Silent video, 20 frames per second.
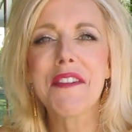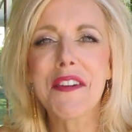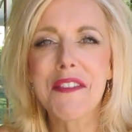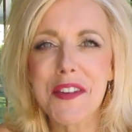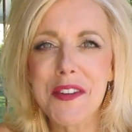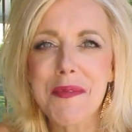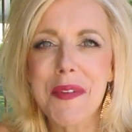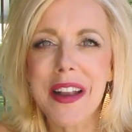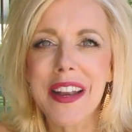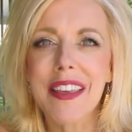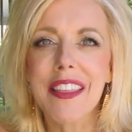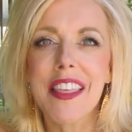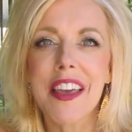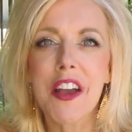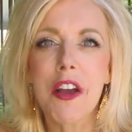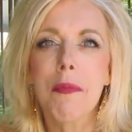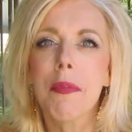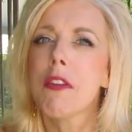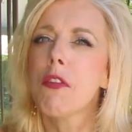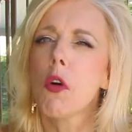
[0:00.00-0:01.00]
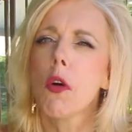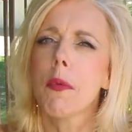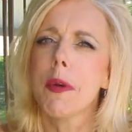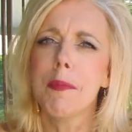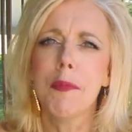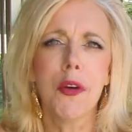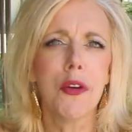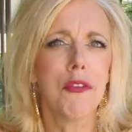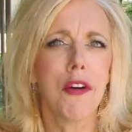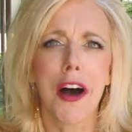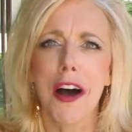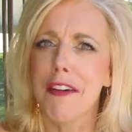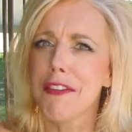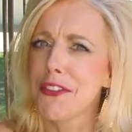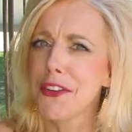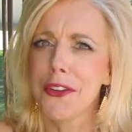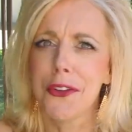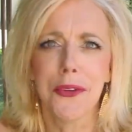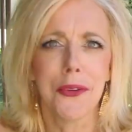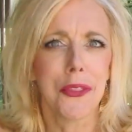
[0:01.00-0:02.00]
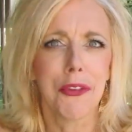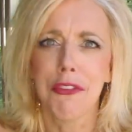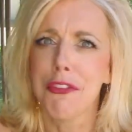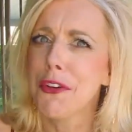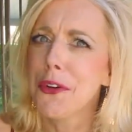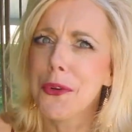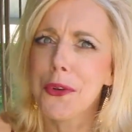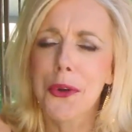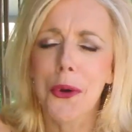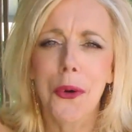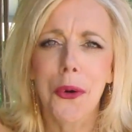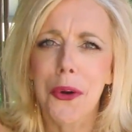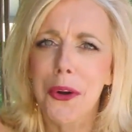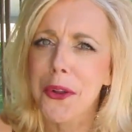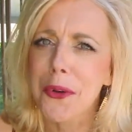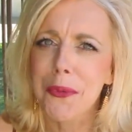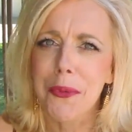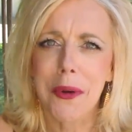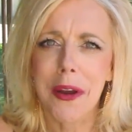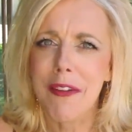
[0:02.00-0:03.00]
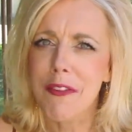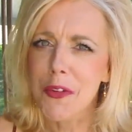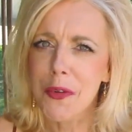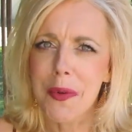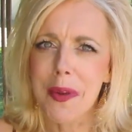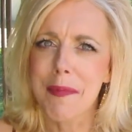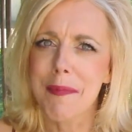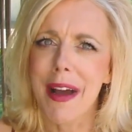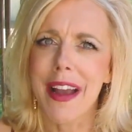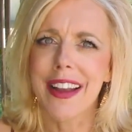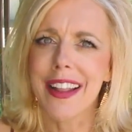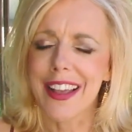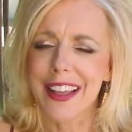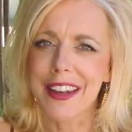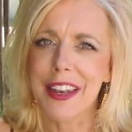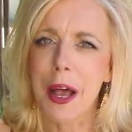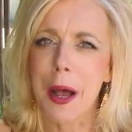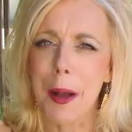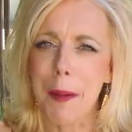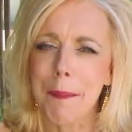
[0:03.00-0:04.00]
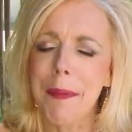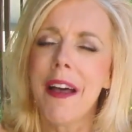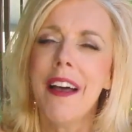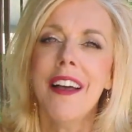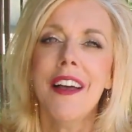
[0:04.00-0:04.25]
everybody there before we move off to the food court or wherever we might end up.